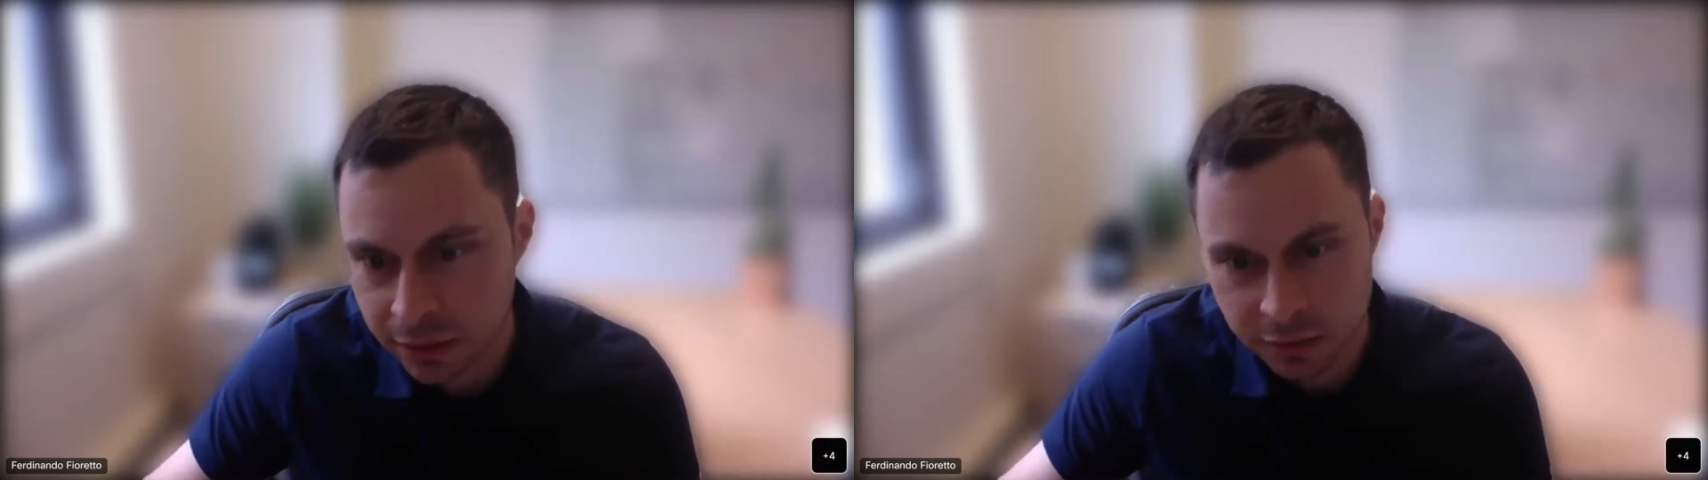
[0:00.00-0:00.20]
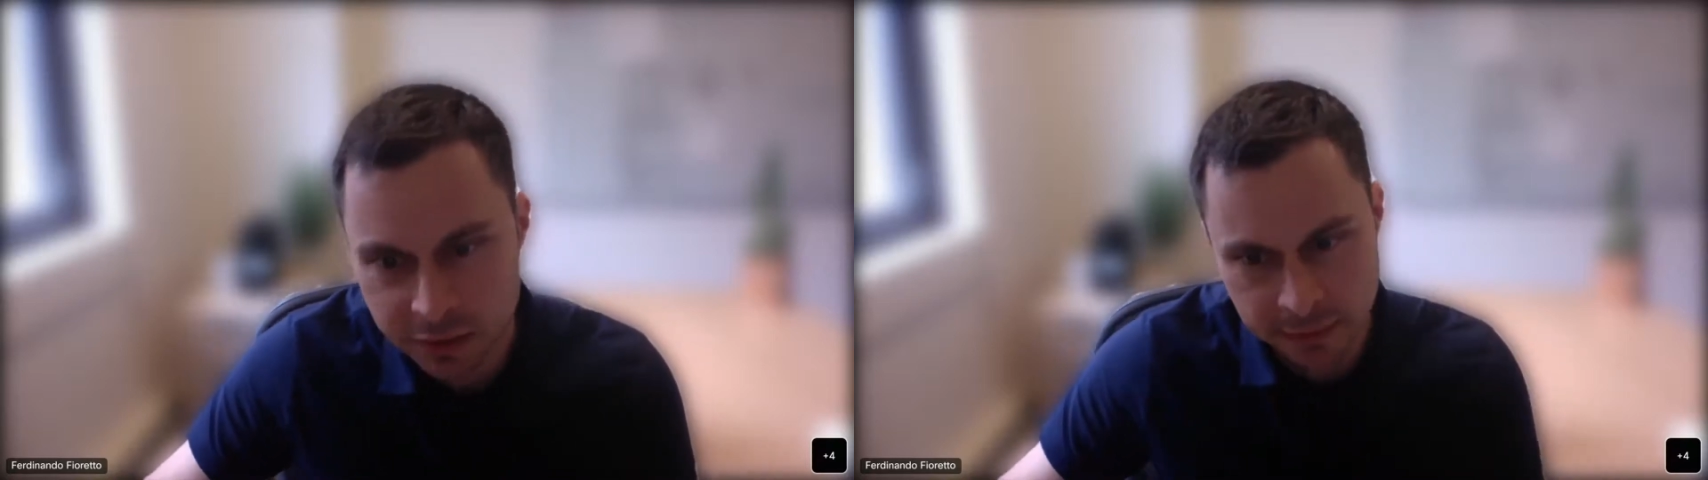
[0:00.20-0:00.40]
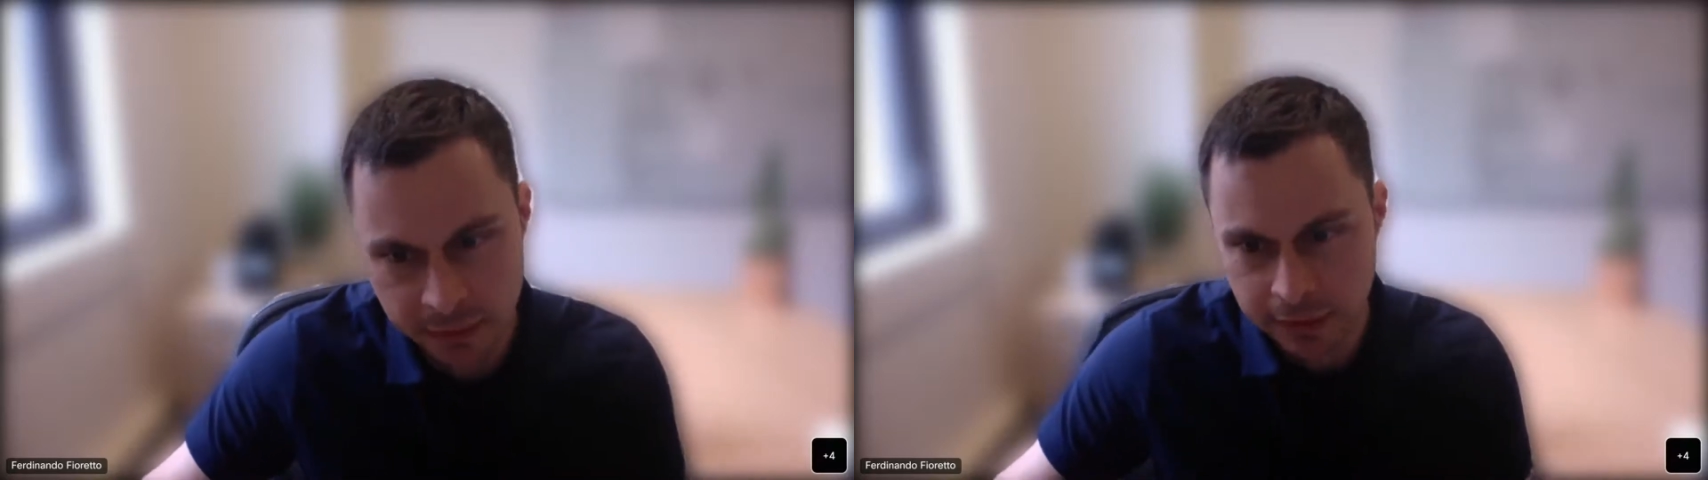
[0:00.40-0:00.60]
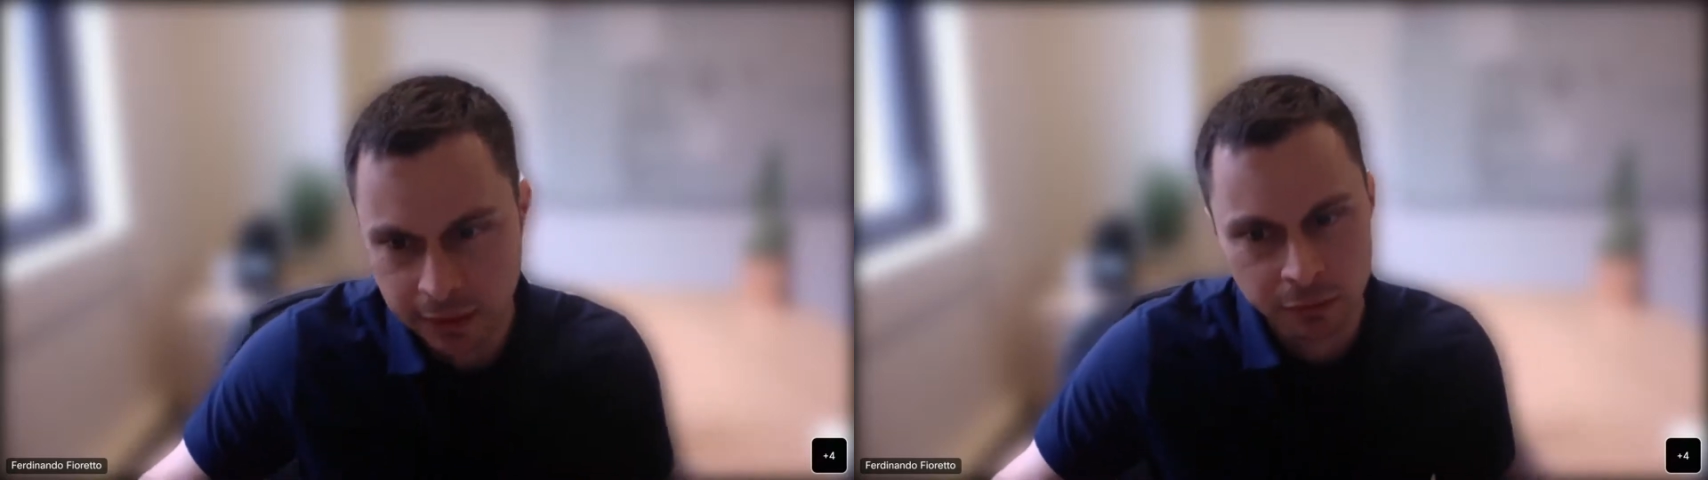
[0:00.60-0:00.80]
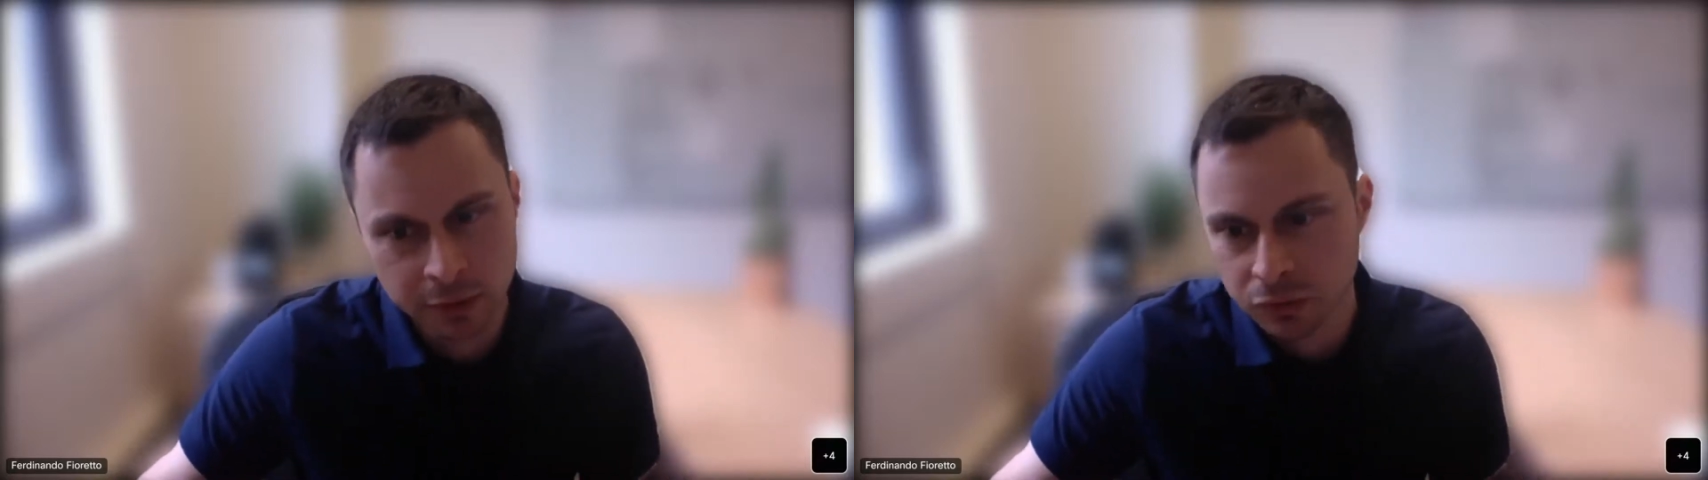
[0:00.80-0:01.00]
There is like a
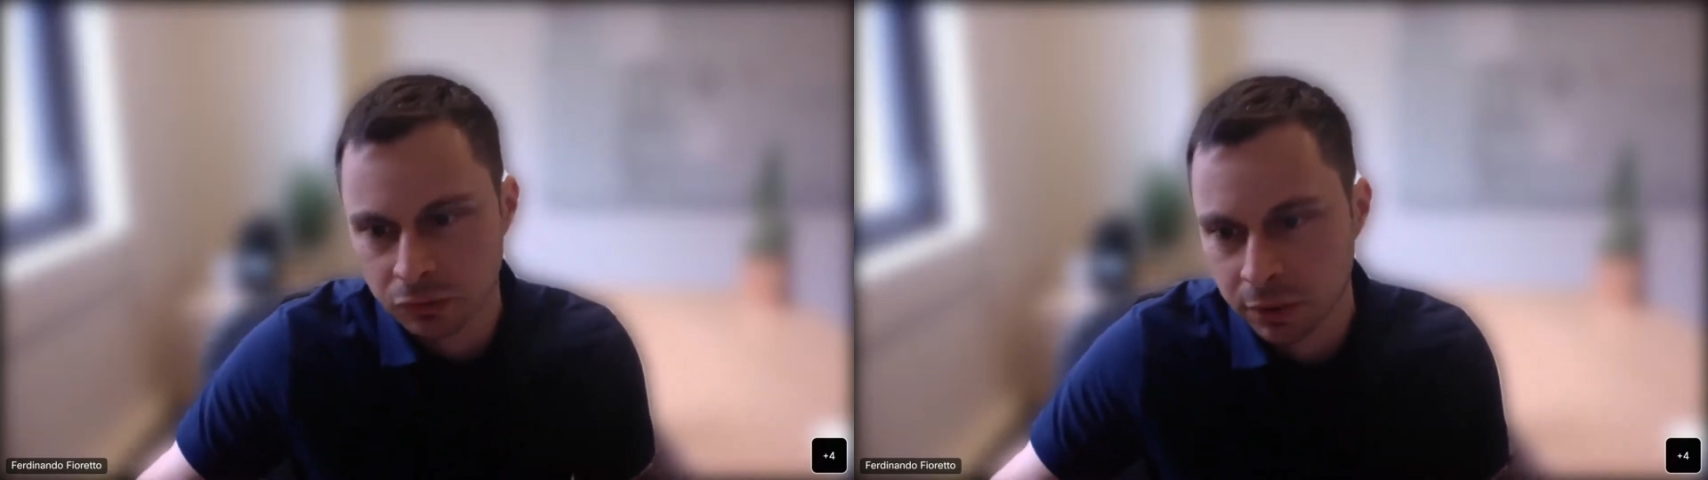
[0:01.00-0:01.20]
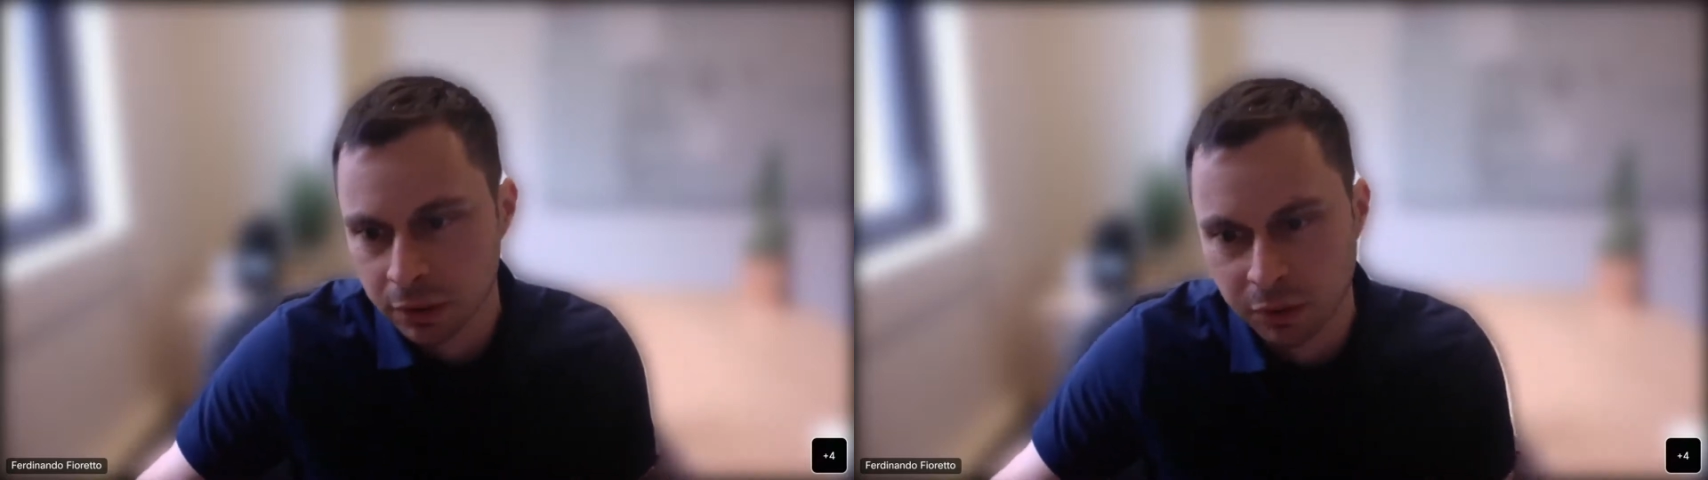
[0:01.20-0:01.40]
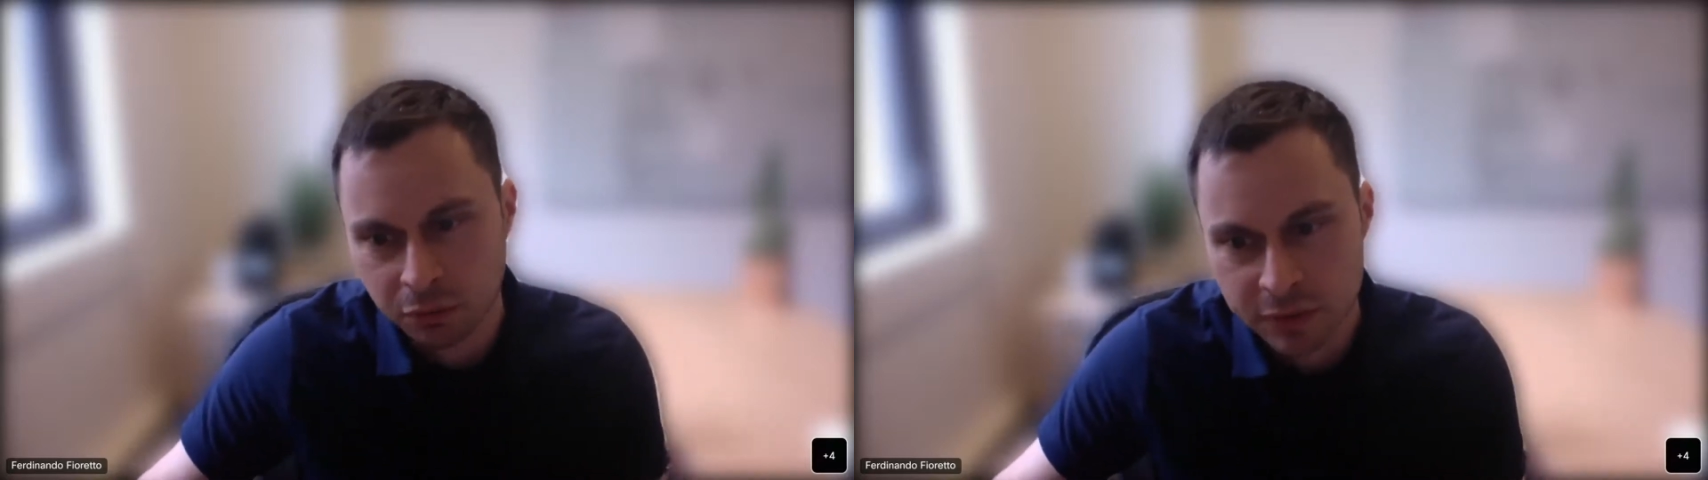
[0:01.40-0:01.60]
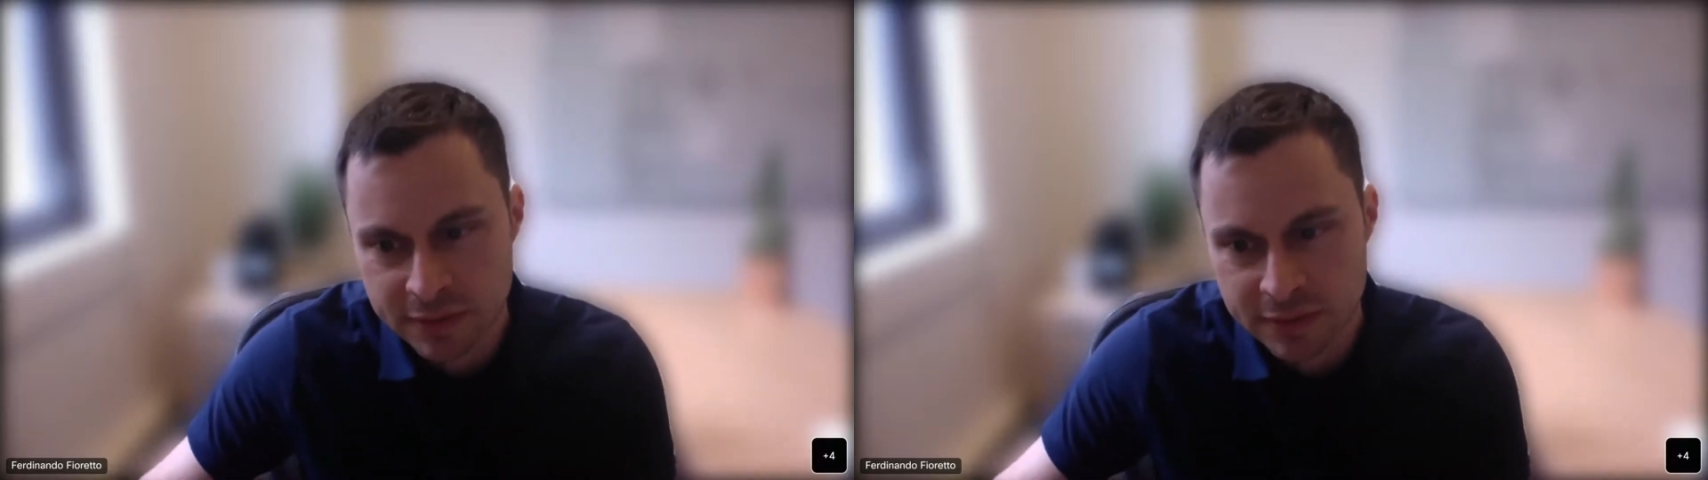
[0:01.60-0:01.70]
learning to run power